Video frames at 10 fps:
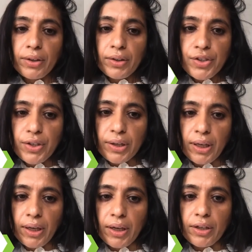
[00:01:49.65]

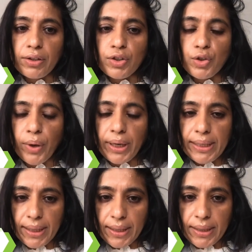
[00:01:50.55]
study in
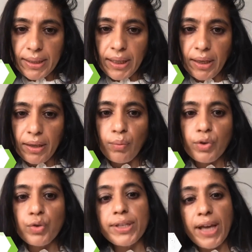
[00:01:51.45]
2016,
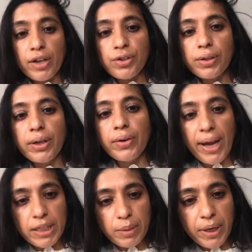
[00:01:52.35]
which was actually a
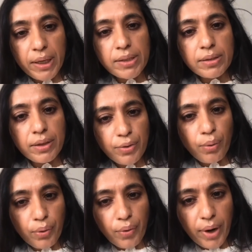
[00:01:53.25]
randomized
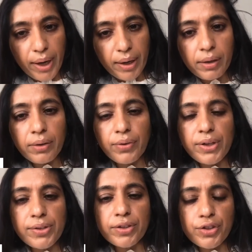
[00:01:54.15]
controlled trial,
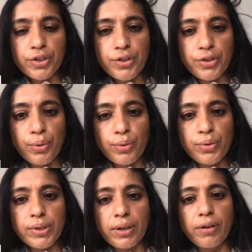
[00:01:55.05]
researchers
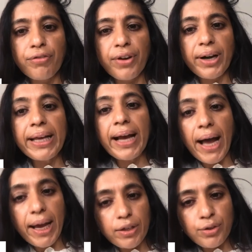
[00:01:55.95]
used a fairly
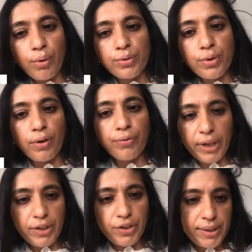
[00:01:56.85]
high dose of
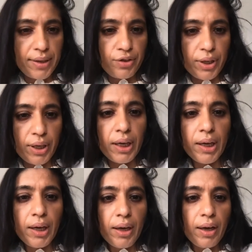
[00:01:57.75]
EGCG
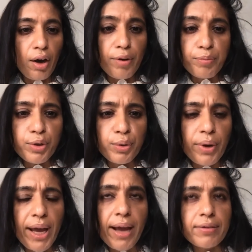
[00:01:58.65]
of up to
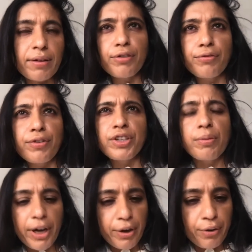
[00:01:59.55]
850
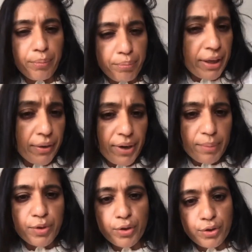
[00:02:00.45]

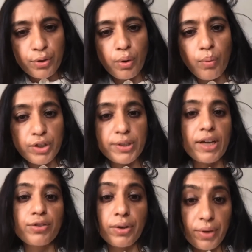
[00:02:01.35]
milligrams or so, which is
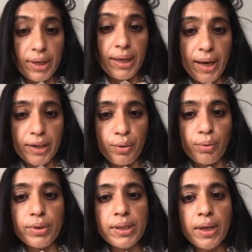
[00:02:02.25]
actually a really high
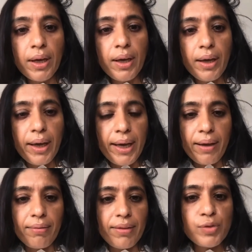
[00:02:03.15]
dose.
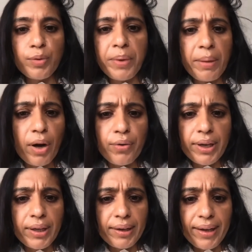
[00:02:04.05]
And this would be about
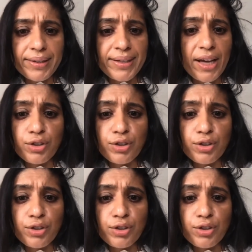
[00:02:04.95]
drinking like 10 to